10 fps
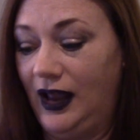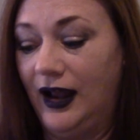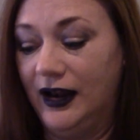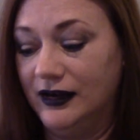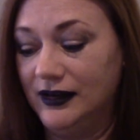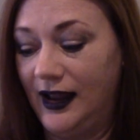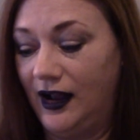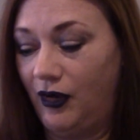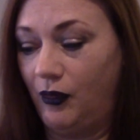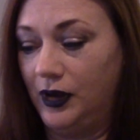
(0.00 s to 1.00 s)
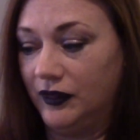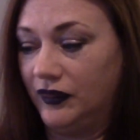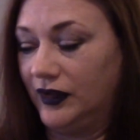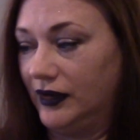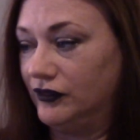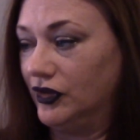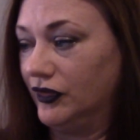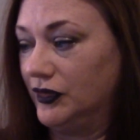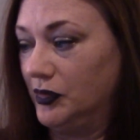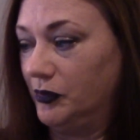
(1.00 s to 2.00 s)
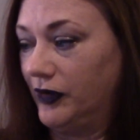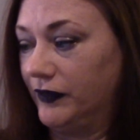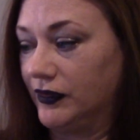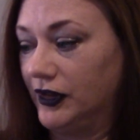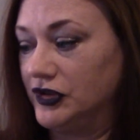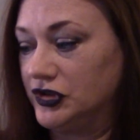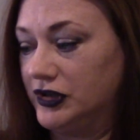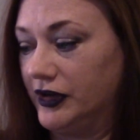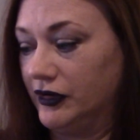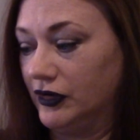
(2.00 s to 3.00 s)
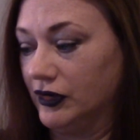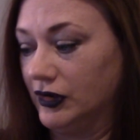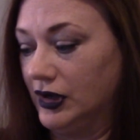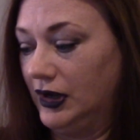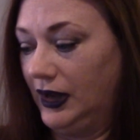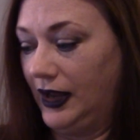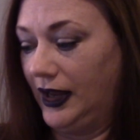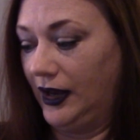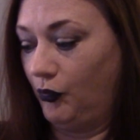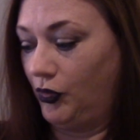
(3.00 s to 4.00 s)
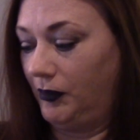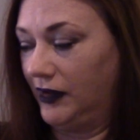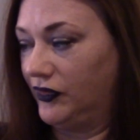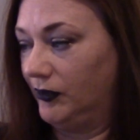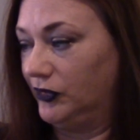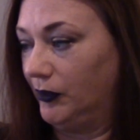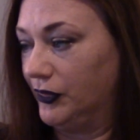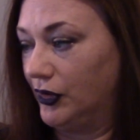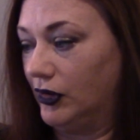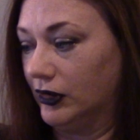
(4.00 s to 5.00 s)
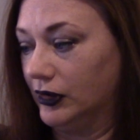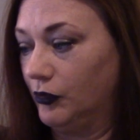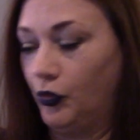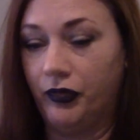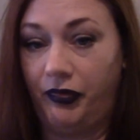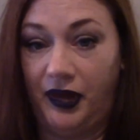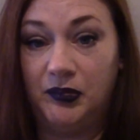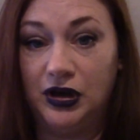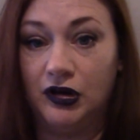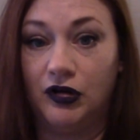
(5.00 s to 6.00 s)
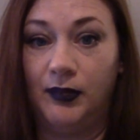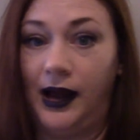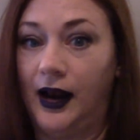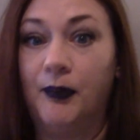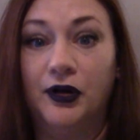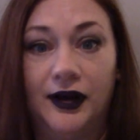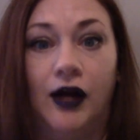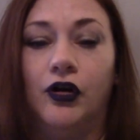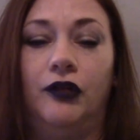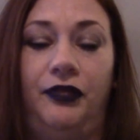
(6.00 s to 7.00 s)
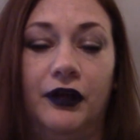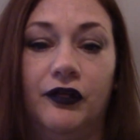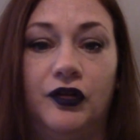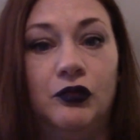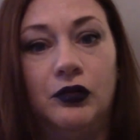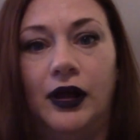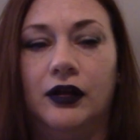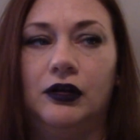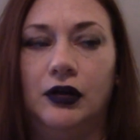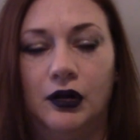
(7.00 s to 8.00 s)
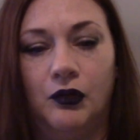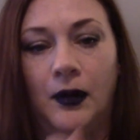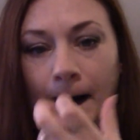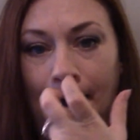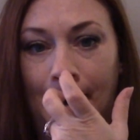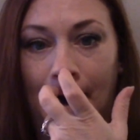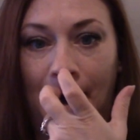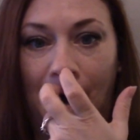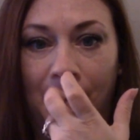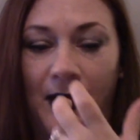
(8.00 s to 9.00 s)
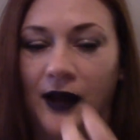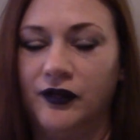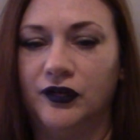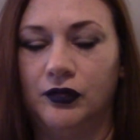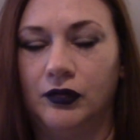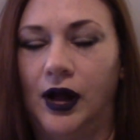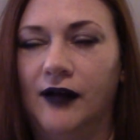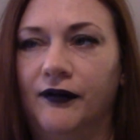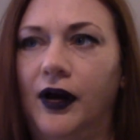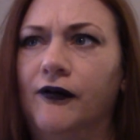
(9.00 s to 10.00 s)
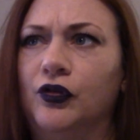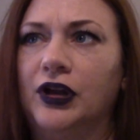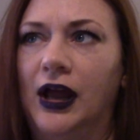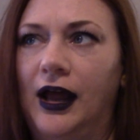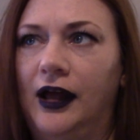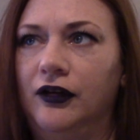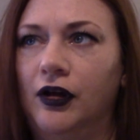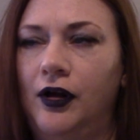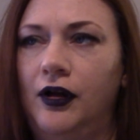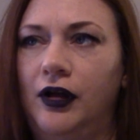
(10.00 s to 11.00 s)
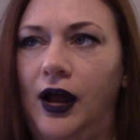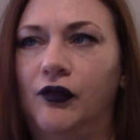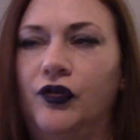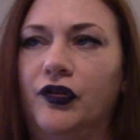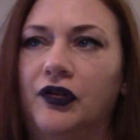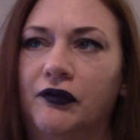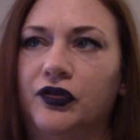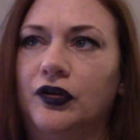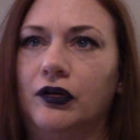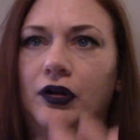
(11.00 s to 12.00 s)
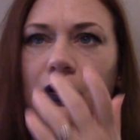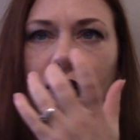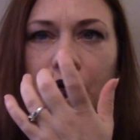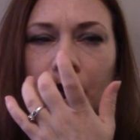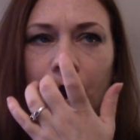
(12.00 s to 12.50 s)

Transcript: And now, instead of just doing breakfast, lunch, dinner, and what my symptoms are, whether they be good or bad, I put down good things too, like, you know, um, I still, I've, I've only had, ever since I've started